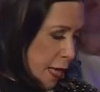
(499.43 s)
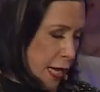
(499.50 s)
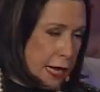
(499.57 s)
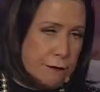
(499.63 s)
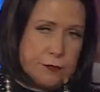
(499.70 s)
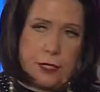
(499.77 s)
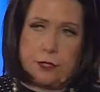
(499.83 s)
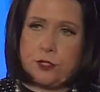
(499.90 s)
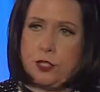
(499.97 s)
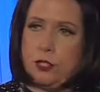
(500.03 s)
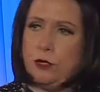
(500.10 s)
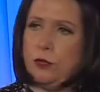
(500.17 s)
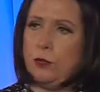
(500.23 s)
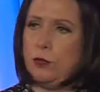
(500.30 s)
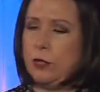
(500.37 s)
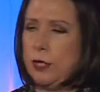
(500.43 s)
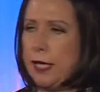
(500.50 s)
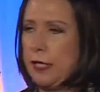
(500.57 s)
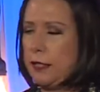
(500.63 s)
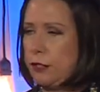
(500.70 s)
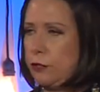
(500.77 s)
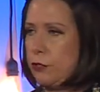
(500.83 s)
I've done 2
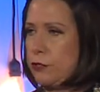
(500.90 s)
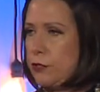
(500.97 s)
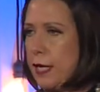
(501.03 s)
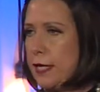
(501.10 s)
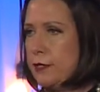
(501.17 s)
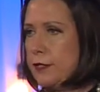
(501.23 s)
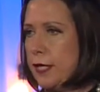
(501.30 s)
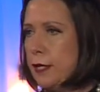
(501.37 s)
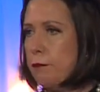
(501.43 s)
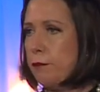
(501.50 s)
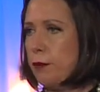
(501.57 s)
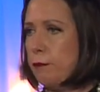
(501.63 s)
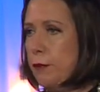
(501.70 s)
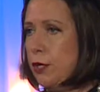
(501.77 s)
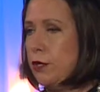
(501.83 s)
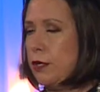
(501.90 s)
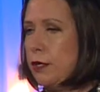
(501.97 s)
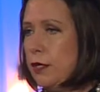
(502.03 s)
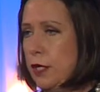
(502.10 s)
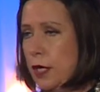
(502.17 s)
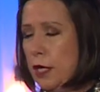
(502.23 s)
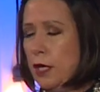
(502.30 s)
healing crusades in
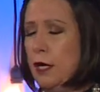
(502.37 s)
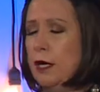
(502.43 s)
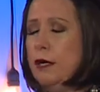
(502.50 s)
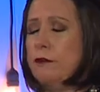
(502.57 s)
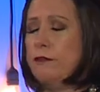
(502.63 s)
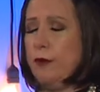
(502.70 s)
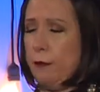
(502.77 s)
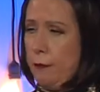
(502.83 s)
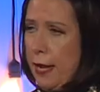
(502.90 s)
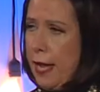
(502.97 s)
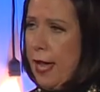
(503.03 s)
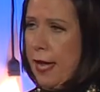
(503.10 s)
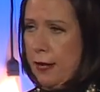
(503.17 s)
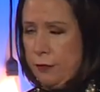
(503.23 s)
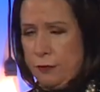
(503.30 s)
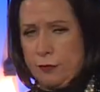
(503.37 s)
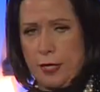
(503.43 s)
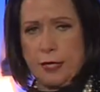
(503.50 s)
Bermuda from my house.